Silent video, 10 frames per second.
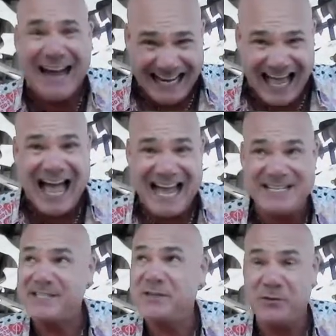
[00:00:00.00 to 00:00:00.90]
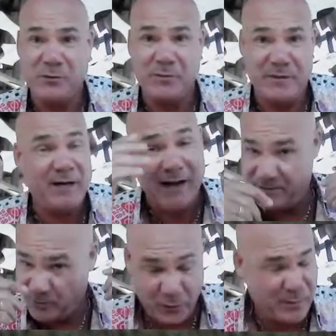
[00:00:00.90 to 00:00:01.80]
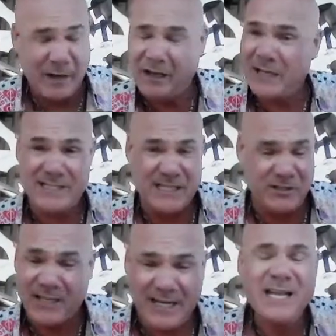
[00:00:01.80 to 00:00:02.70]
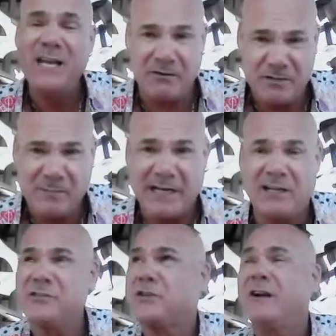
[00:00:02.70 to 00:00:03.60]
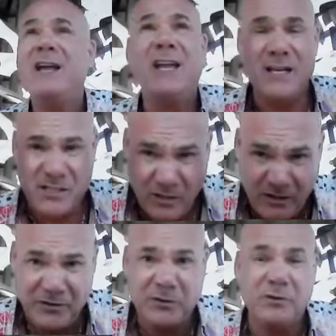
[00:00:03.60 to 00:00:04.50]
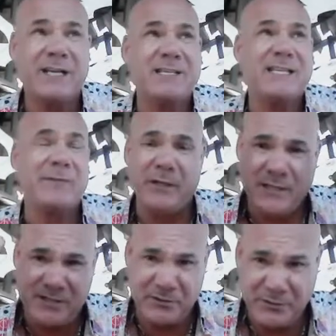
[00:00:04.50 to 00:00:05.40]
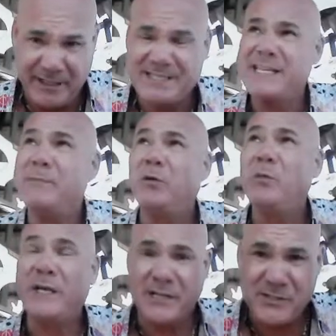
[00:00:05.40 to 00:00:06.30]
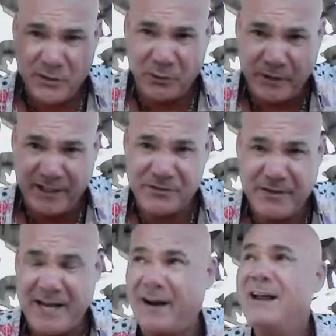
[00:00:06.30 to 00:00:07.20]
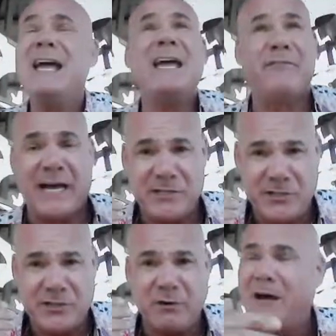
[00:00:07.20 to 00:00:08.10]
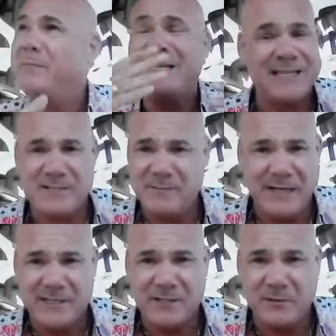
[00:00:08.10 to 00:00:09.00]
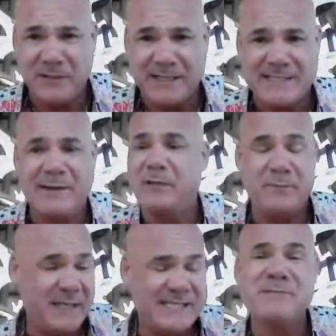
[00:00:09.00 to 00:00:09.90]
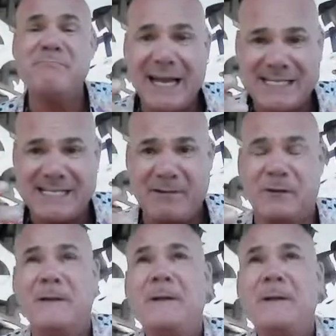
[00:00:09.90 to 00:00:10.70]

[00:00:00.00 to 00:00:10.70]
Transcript: my guys who, you know, I told them all, I said, look it. Here is my culture. It is called the Cool Kids Table. It is the Cool Kids Table because the cool kids are there. If I just show up, it doesn't mean it's the Cool Kids Table. It means it's Mike's table.